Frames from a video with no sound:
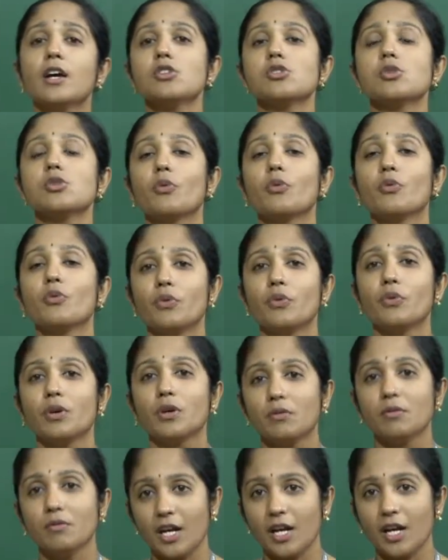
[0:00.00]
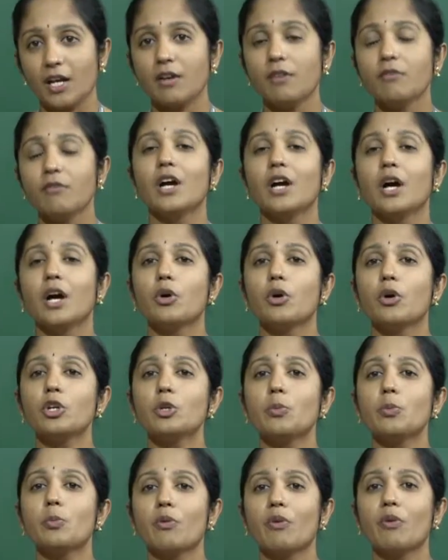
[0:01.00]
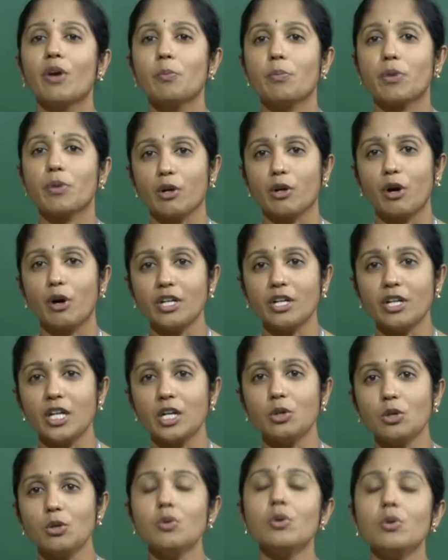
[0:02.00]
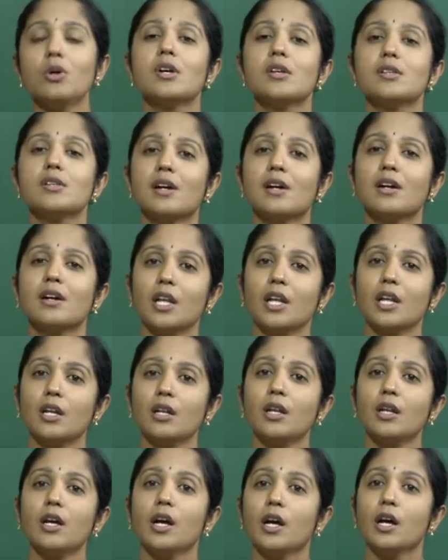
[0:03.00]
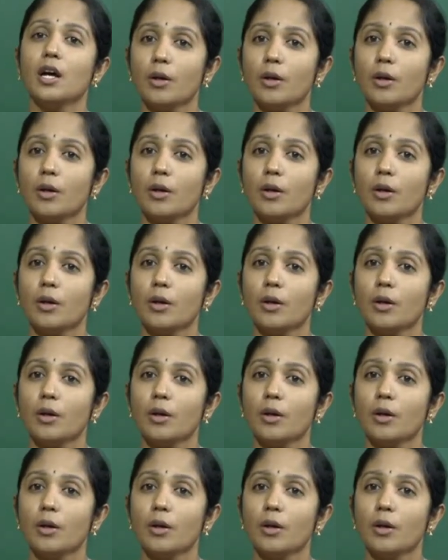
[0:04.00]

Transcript: so where we are going to provide priority to certain